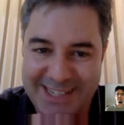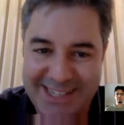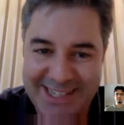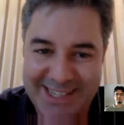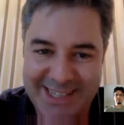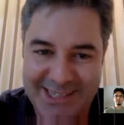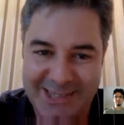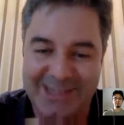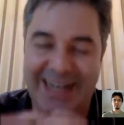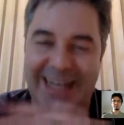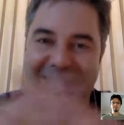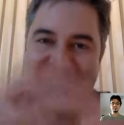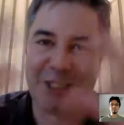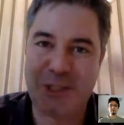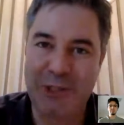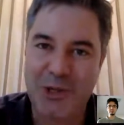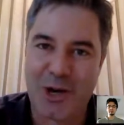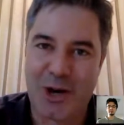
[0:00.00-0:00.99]
So I
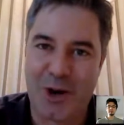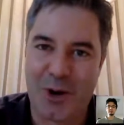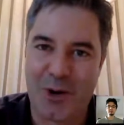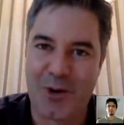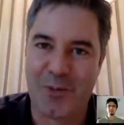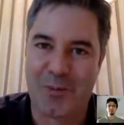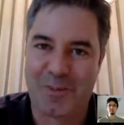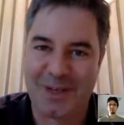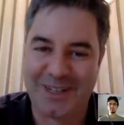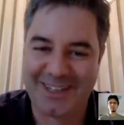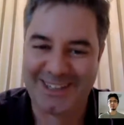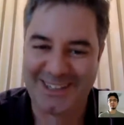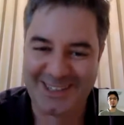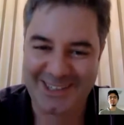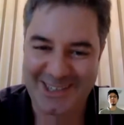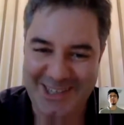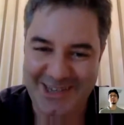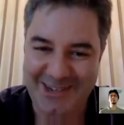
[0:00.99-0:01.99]
do hope
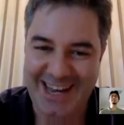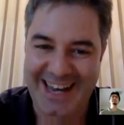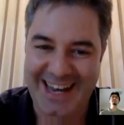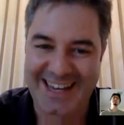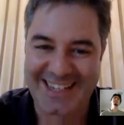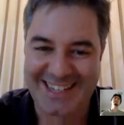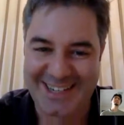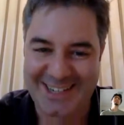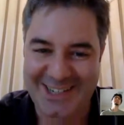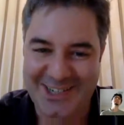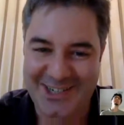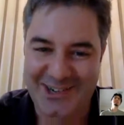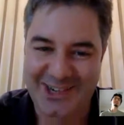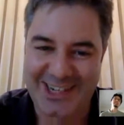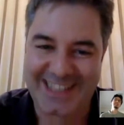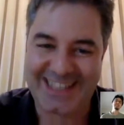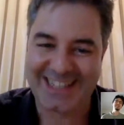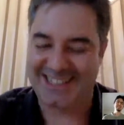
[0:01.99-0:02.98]
you guys
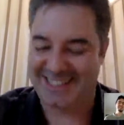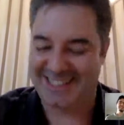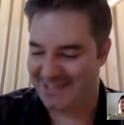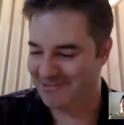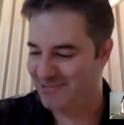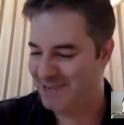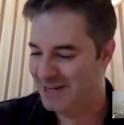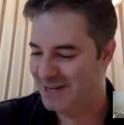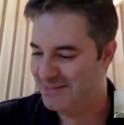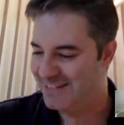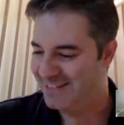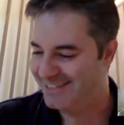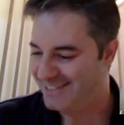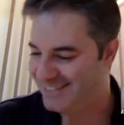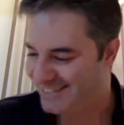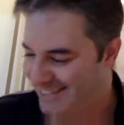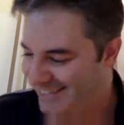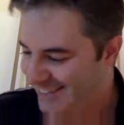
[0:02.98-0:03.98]
enjoy this
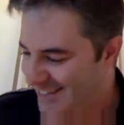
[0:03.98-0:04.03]
webinar